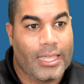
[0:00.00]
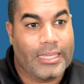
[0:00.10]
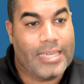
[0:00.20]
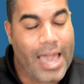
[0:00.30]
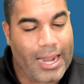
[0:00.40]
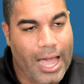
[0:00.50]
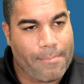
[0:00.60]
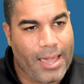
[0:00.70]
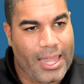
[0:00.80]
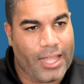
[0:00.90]
Yet I
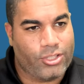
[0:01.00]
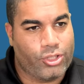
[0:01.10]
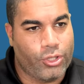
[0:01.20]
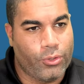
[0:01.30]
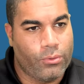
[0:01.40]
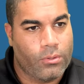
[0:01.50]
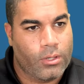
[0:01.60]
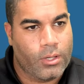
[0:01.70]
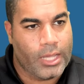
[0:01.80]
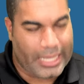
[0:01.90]
managed to
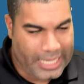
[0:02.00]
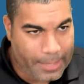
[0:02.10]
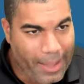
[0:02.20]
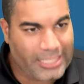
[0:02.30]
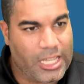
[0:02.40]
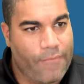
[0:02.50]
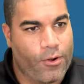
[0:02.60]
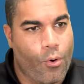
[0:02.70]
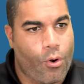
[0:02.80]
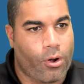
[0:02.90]
get myself
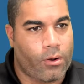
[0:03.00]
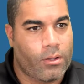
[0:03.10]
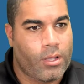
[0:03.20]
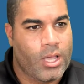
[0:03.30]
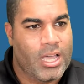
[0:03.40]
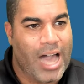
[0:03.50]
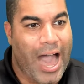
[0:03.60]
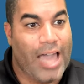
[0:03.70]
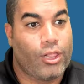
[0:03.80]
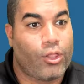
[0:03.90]
in order.
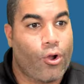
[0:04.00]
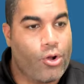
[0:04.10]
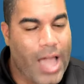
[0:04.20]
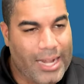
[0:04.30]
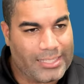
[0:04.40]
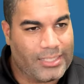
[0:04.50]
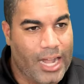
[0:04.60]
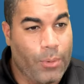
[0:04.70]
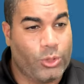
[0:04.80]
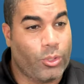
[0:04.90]
I learned how to
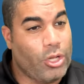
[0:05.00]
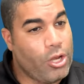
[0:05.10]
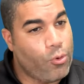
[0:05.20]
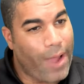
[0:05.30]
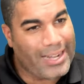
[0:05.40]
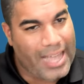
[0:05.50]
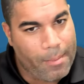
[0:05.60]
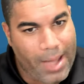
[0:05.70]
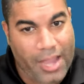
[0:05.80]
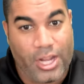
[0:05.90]
study, which is what you need to do right now,
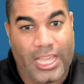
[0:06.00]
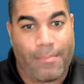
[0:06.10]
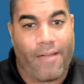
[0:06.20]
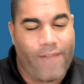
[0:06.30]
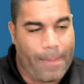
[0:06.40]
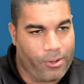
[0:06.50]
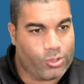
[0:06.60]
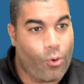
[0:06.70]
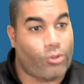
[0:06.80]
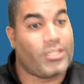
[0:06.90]
Maya. You need to get in my 5 pillars
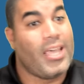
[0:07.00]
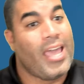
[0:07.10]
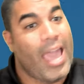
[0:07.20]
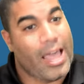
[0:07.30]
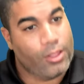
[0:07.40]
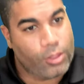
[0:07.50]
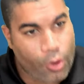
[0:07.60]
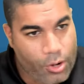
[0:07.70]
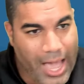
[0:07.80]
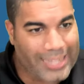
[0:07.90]
course and
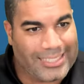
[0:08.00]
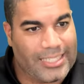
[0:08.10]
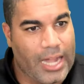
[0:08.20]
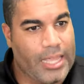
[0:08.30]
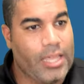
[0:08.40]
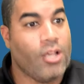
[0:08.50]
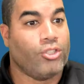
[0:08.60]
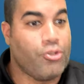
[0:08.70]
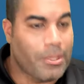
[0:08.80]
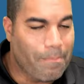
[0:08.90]
learn how to study
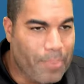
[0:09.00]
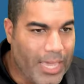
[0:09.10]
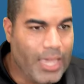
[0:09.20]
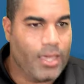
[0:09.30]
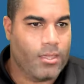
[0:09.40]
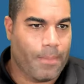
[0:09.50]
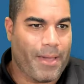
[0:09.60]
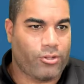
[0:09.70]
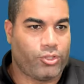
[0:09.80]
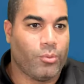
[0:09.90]
so you can be the
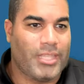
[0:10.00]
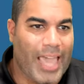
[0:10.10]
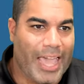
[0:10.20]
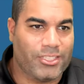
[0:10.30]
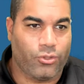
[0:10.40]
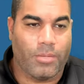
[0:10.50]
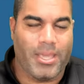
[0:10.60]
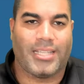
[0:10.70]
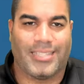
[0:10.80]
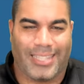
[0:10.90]
better student, the A student, to
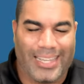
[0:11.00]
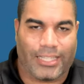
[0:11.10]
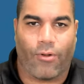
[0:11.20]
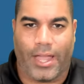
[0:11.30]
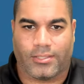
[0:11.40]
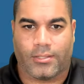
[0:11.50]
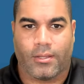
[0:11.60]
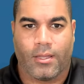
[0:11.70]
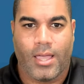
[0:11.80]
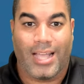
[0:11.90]
be consistent and get the grades.
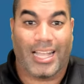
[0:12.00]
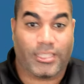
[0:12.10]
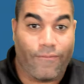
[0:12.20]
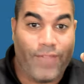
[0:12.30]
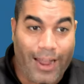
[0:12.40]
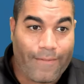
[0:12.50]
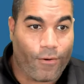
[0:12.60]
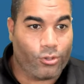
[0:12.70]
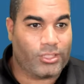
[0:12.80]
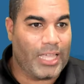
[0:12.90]
That's the very
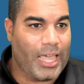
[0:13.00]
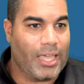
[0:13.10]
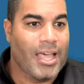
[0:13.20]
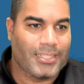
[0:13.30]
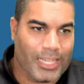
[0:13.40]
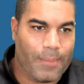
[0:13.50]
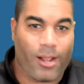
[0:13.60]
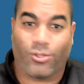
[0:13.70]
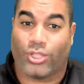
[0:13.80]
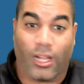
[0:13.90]
first thing to get into
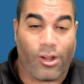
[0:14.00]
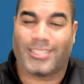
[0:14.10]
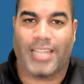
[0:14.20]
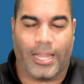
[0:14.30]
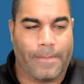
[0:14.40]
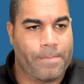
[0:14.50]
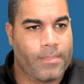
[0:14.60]
medical school, is to learn how to study.